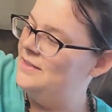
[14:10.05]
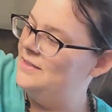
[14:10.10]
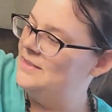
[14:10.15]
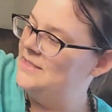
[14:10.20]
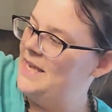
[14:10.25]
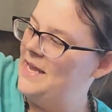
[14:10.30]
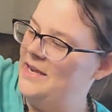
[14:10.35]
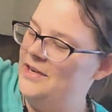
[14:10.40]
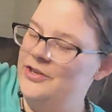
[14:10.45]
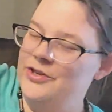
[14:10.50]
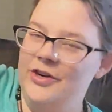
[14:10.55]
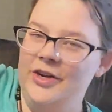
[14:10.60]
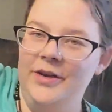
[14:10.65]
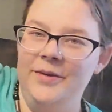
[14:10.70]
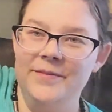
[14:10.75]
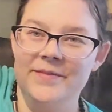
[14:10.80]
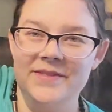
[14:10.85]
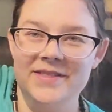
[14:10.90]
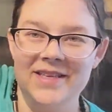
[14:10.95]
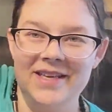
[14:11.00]
day
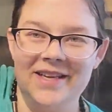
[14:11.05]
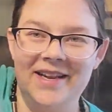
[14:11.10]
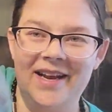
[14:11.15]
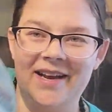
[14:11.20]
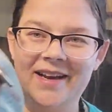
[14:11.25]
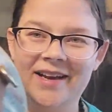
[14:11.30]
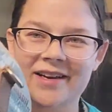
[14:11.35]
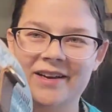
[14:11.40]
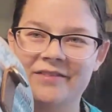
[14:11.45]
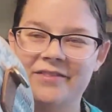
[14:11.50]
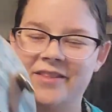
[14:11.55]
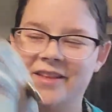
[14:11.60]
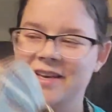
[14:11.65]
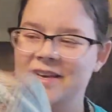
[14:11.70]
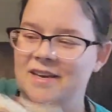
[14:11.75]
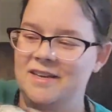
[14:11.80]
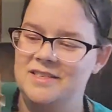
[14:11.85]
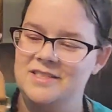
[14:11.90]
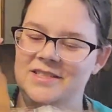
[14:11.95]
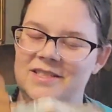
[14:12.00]
trips and that kind of thing.
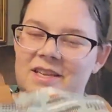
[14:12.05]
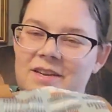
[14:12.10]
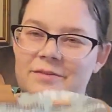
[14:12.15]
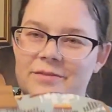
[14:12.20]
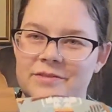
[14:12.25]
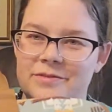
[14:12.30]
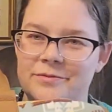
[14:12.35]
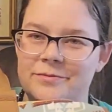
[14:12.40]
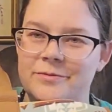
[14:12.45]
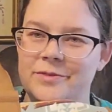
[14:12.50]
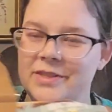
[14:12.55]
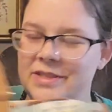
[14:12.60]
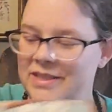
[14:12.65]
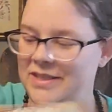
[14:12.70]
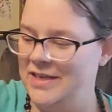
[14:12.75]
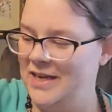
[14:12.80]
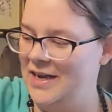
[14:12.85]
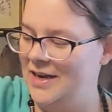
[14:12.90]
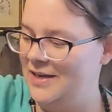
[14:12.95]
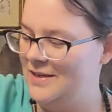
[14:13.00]
I just thought it was really
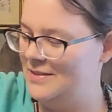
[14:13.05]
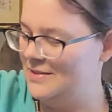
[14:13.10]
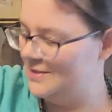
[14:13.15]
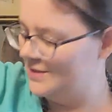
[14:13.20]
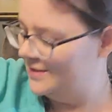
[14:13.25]
nice.